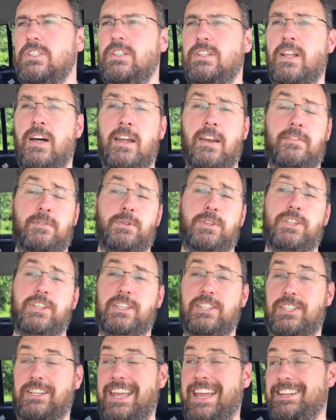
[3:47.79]
A lot of it was
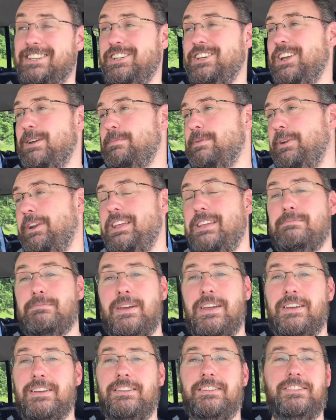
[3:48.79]
catching up on
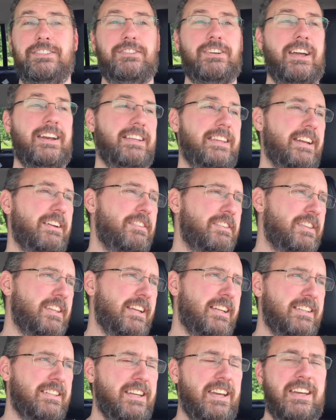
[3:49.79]
email and trying to get
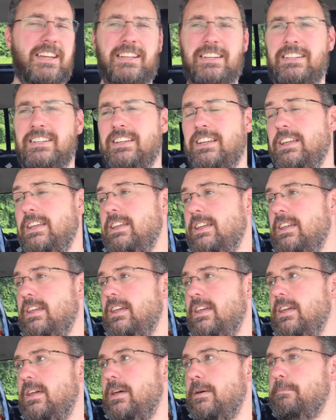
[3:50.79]
everything done.
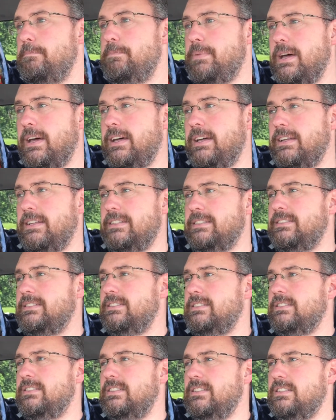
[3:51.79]
But
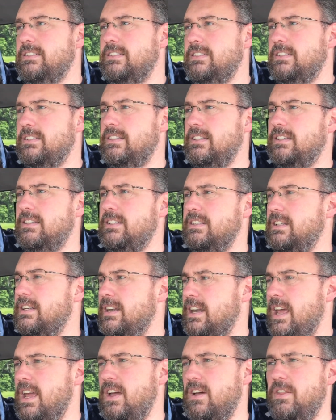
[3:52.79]

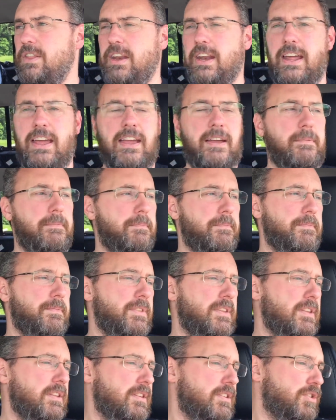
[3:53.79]
now that I am
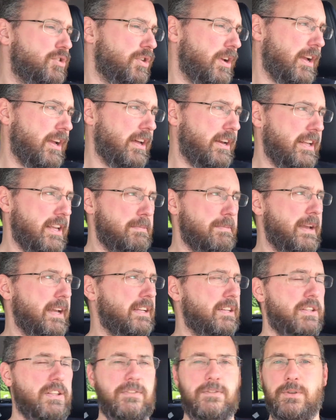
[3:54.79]
got to get
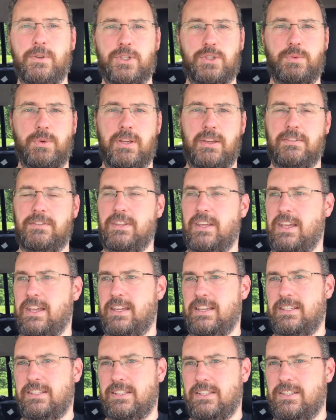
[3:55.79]
back into the full swing of
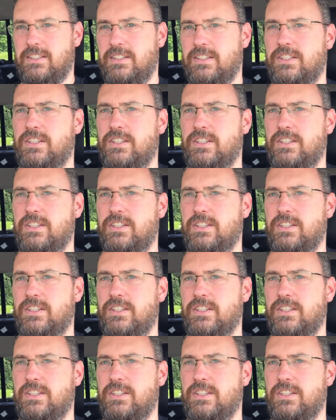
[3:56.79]
things.